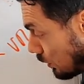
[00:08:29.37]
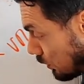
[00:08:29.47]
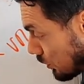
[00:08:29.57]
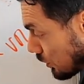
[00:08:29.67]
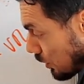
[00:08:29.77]

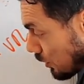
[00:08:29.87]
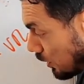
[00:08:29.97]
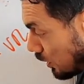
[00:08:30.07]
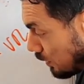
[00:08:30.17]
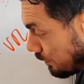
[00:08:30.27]
you start
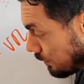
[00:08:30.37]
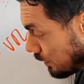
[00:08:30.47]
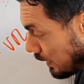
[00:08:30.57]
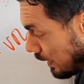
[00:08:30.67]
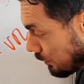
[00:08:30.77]
off
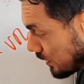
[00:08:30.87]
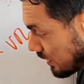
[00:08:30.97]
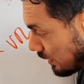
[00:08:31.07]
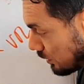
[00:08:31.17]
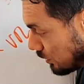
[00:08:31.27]
every
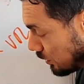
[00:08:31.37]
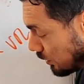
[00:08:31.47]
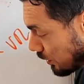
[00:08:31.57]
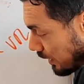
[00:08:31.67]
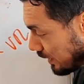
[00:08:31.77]
set you do,
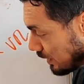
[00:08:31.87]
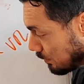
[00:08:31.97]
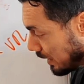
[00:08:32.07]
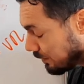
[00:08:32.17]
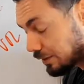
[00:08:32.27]
you're getting a
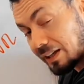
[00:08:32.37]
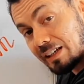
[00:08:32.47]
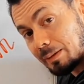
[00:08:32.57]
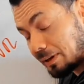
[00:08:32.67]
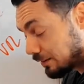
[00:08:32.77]
benefit,
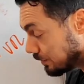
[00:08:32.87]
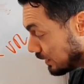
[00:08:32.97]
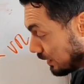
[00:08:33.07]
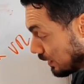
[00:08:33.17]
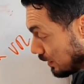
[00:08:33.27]
getting a
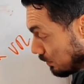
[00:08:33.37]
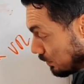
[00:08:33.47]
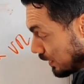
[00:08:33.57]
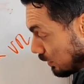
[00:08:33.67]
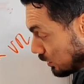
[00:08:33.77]
benefit,
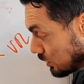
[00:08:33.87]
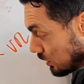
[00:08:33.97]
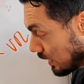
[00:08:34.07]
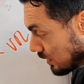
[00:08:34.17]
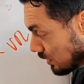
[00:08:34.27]
but then once you
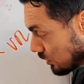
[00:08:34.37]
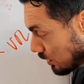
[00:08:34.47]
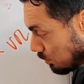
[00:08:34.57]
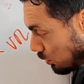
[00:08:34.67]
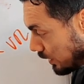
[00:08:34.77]
get to a
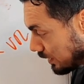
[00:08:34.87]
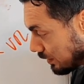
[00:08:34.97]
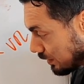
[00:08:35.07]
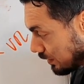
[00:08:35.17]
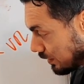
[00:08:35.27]
certain point,
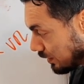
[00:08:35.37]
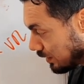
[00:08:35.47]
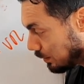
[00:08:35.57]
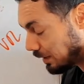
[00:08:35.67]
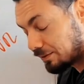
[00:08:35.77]

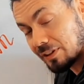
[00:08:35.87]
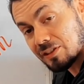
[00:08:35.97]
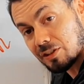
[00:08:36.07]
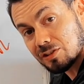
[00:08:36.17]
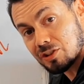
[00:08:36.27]
the benefit
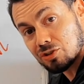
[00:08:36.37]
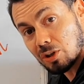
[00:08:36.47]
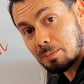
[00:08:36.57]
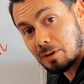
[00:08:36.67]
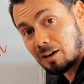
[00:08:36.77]
starts to
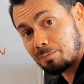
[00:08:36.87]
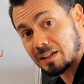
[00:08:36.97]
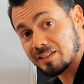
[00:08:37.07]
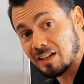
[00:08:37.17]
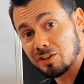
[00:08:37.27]
drop off
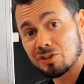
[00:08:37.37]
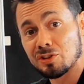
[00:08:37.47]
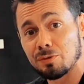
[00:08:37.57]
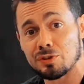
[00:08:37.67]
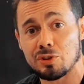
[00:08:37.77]
because now you're just
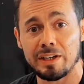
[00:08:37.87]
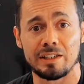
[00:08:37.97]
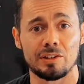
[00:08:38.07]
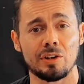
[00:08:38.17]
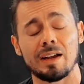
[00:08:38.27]

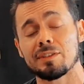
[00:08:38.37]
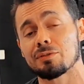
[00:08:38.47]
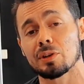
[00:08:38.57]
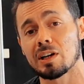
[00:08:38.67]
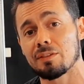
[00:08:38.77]
overtraining. You don't have
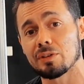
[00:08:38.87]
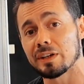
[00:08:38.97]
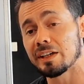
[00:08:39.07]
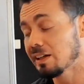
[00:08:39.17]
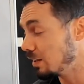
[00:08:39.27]
enough
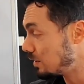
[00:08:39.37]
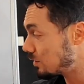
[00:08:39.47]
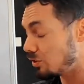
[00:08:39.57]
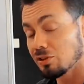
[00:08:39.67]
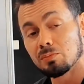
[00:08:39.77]
recovery
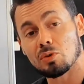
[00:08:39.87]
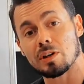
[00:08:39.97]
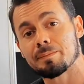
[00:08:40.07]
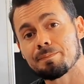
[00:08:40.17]
to do more.